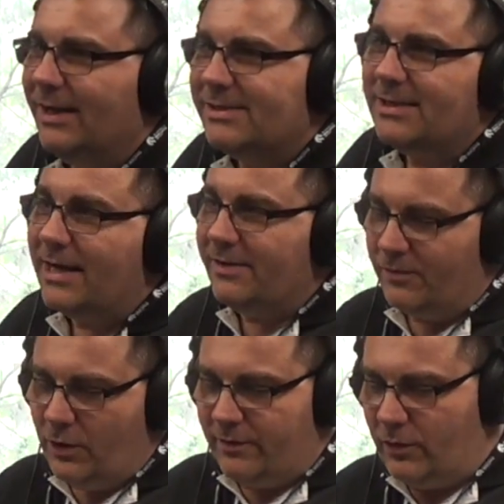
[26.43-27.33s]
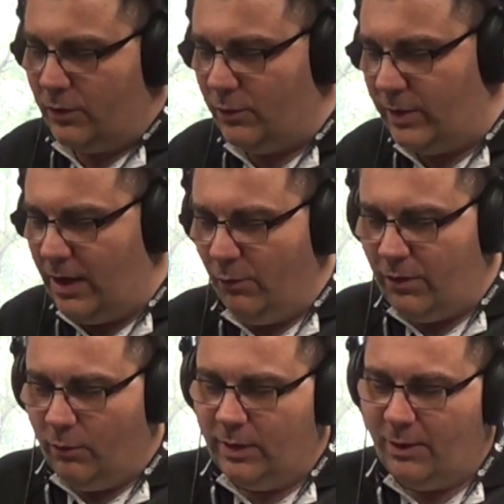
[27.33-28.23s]
Today you've kind of gone on
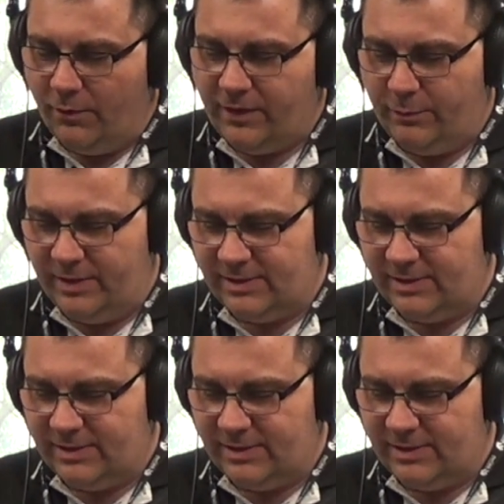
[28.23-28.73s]
all healthy with us.